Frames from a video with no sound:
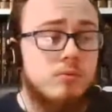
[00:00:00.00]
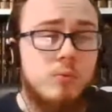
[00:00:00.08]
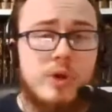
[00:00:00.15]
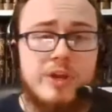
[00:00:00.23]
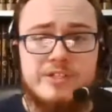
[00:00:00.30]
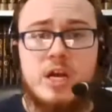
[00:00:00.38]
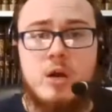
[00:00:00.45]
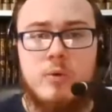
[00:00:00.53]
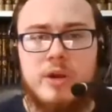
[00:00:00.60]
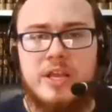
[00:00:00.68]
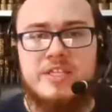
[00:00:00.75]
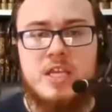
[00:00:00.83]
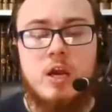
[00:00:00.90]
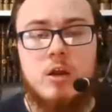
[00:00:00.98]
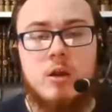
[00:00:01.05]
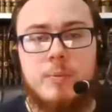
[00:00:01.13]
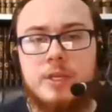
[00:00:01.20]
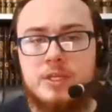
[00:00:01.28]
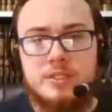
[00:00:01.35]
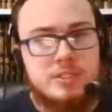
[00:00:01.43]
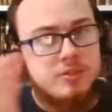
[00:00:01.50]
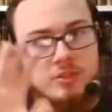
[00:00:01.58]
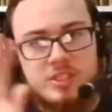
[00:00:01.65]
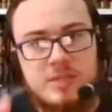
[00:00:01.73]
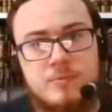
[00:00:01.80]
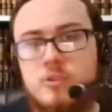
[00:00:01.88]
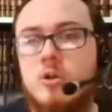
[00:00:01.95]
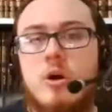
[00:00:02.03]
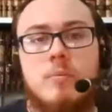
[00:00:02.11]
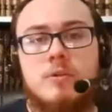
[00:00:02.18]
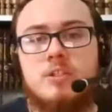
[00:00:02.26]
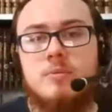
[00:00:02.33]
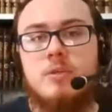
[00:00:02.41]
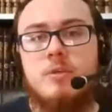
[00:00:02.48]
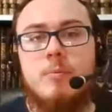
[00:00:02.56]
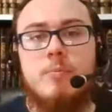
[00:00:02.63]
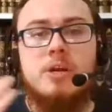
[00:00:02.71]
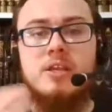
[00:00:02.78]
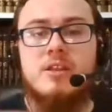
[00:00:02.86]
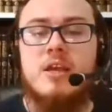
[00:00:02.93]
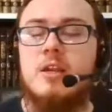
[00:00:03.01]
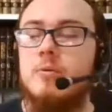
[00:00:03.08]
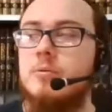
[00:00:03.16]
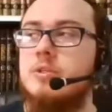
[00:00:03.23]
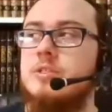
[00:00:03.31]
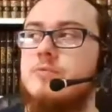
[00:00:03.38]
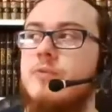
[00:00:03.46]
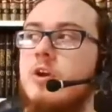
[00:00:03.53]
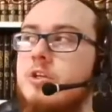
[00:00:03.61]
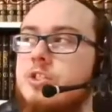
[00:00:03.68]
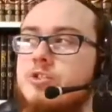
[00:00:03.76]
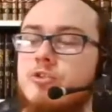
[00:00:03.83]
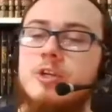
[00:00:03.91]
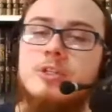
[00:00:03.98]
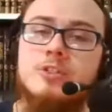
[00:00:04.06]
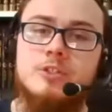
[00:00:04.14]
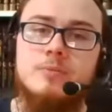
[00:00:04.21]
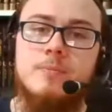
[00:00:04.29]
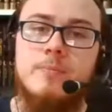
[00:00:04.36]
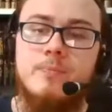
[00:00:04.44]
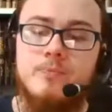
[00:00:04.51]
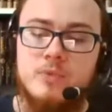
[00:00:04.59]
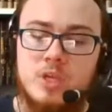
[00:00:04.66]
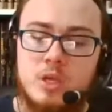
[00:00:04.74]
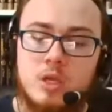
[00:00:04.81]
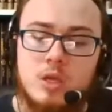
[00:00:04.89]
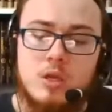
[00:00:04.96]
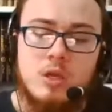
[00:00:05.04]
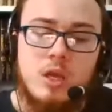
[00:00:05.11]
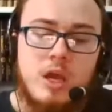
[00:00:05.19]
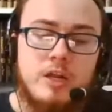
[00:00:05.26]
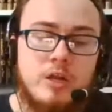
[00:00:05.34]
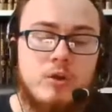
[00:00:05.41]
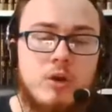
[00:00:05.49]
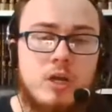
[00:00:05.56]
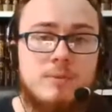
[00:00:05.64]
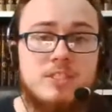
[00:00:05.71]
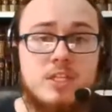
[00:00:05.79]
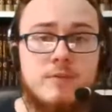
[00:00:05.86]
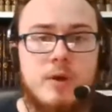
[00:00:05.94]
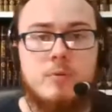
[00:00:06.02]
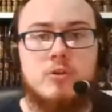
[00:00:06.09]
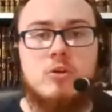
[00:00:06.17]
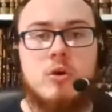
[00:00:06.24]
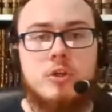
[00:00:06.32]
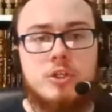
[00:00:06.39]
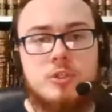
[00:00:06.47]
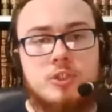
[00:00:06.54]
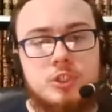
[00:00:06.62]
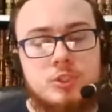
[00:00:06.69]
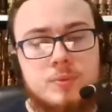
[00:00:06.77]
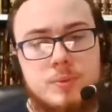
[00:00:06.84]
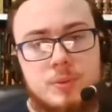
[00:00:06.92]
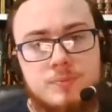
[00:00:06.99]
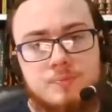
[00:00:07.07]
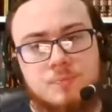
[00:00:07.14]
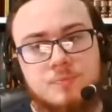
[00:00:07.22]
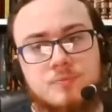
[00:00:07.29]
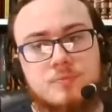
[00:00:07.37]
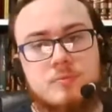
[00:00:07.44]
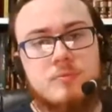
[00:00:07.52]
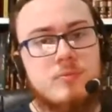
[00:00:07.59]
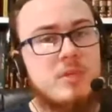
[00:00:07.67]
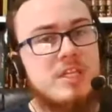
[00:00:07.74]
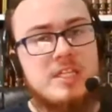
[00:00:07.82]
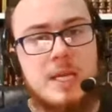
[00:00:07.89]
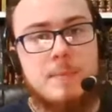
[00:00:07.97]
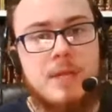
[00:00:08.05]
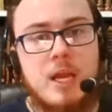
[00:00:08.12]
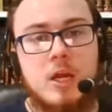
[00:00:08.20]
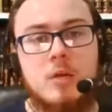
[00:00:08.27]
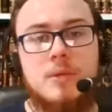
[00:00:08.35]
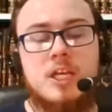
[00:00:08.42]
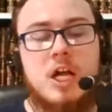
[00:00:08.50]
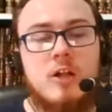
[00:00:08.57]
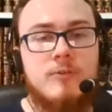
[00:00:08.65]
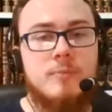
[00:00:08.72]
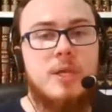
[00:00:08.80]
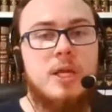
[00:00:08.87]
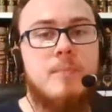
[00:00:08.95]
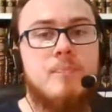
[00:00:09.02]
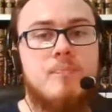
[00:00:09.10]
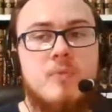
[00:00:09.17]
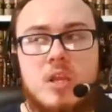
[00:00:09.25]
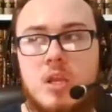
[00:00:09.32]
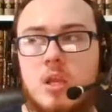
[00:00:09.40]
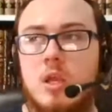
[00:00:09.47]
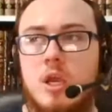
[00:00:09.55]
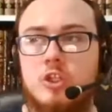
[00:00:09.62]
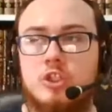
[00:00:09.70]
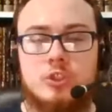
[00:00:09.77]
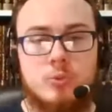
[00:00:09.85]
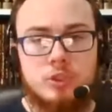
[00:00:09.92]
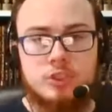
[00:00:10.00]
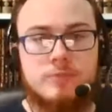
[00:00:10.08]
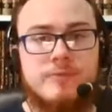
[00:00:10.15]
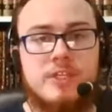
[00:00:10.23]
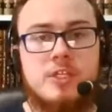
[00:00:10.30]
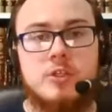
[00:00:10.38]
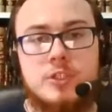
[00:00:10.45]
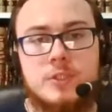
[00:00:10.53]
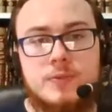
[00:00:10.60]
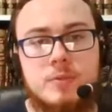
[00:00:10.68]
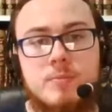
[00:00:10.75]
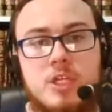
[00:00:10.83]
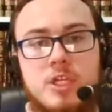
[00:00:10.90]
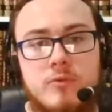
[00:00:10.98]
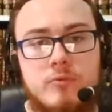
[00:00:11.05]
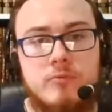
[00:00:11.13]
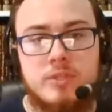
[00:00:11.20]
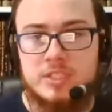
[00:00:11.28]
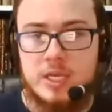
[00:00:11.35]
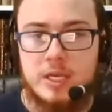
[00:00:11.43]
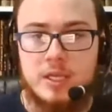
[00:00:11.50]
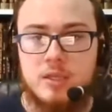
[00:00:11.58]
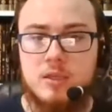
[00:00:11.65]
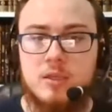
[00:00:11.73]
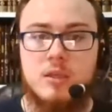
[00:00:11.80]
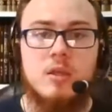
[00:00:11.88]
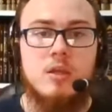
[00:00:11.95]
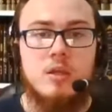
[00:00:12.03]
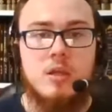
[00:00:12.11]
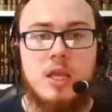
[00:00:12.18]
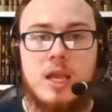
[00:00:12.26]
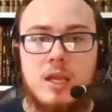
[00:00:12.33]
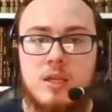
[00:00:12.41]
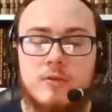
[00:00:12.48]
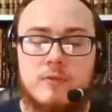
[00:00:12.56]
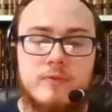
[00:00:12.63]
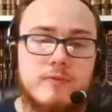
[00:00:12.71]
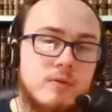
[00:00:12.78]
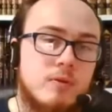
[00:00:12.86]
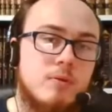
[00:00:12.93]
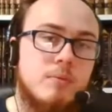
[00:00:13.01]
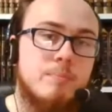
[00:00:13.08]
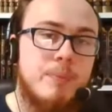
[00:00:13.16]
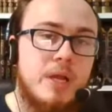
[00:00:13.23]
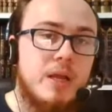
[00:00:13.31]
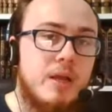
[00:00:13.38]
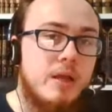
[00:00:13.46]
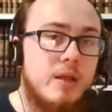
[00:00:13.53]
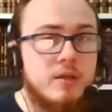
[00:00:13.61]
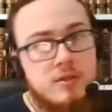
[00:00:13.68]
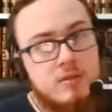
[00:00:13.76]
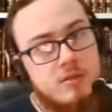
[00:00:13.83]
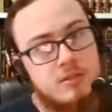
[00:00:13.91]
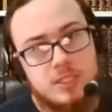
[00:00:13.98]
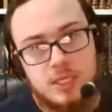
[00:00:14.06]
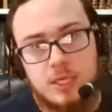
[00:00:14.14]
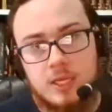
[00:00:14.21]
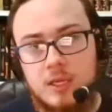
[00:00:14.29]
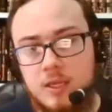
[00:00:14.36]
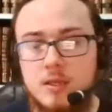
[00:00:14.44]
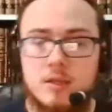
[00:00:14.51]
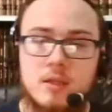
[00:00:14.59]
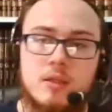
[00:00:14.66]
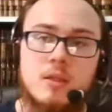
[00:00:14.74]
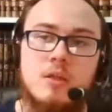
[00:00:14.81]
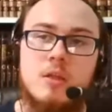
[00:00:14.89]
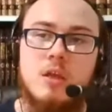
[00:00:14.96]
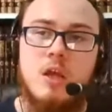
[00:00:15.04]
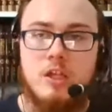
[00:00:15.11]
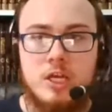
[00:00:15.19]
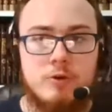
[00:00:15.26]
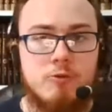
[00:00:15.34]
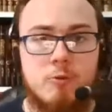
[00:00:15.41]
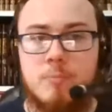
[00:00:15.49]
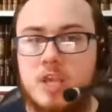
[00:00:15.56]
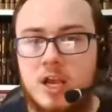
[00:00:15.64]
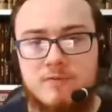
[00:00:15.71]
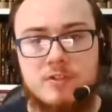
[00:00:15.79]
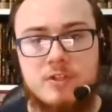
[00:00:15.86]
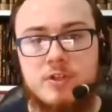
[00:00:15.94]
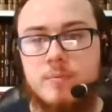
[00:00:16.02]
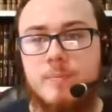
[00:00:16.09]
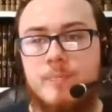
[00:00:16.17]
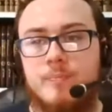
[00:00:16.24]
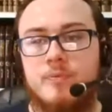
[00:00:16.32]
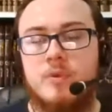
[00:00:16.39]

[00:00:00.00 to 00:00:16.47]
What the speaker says: Whereas now when I see Arabic, it seems normal to But back then it was very strange. And I know I myself, I would go on YouTube, type in Arabic alphabet, and just watch some videos of somebody reciting alif, ba, ta, and I'd repeat after them.